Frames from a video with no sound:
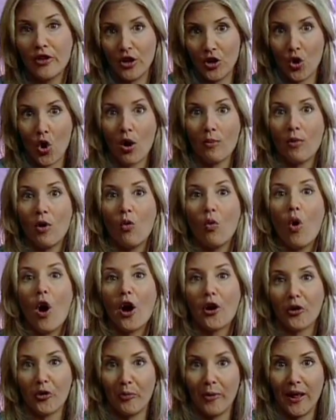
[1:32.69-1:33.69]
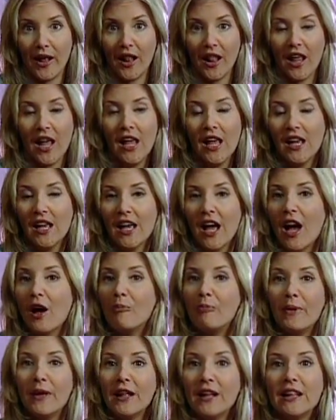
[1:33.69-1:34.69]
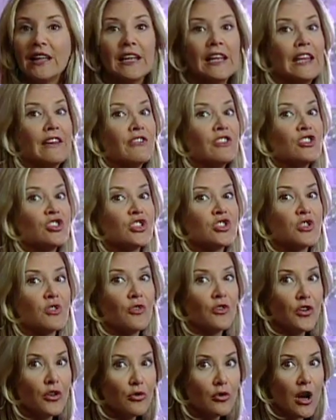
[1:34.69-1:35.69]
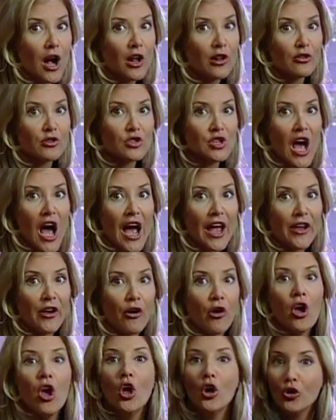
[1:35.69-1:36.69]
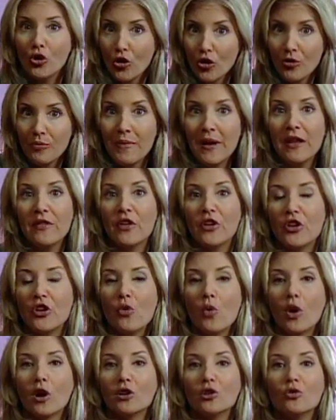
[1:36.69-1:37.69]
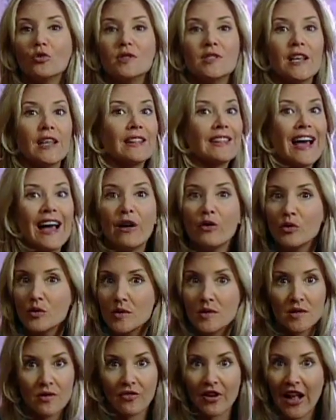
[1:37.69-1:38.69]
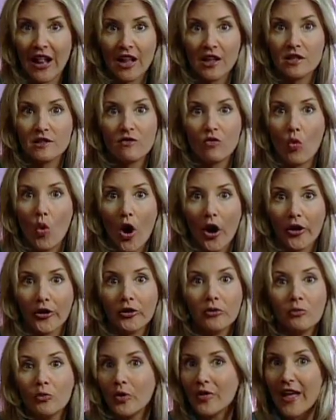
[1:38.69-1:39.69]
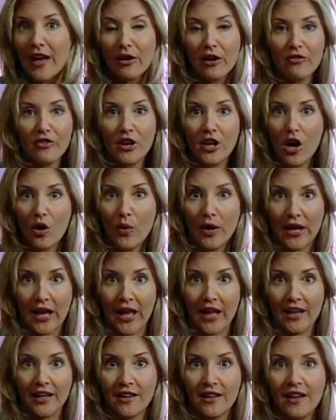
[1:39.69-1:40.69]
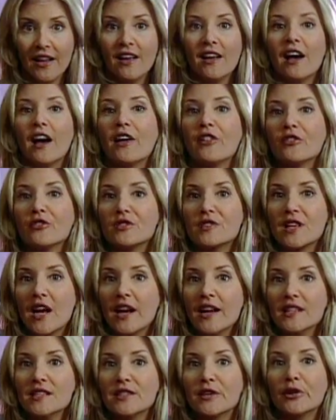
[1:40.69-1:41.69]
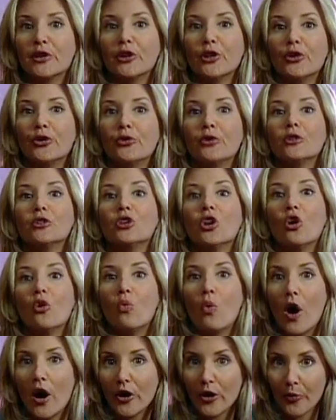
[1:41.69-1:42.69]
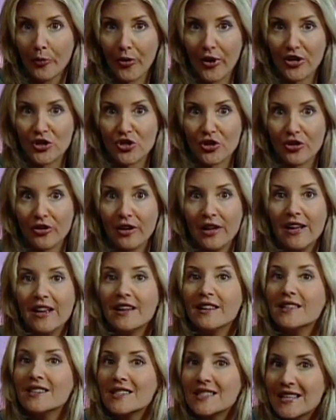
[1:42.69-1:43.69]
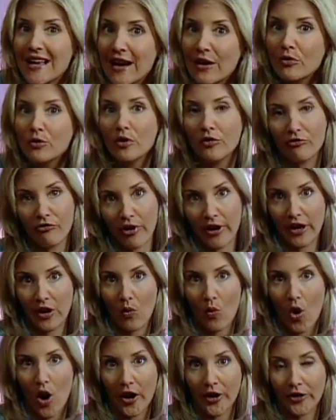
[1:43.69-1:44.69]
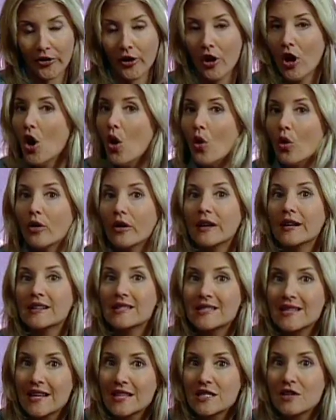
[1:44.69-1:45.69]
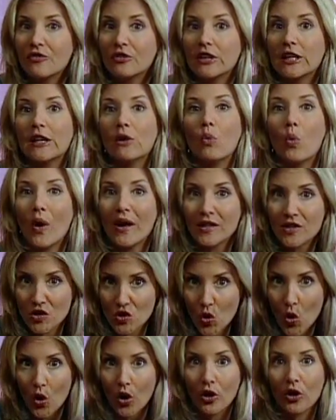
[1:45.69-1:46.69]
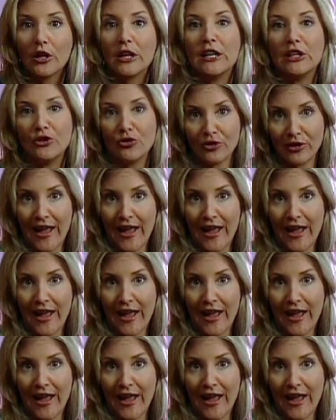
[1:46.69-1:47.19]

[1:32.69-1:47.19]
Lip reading: than normal water bill. A bill even just a few dollars higher could mean that you are losing thousands of gallons of water without even knowing it. Other signs include low water pressure, the sound of running water, or excessively wet soil in your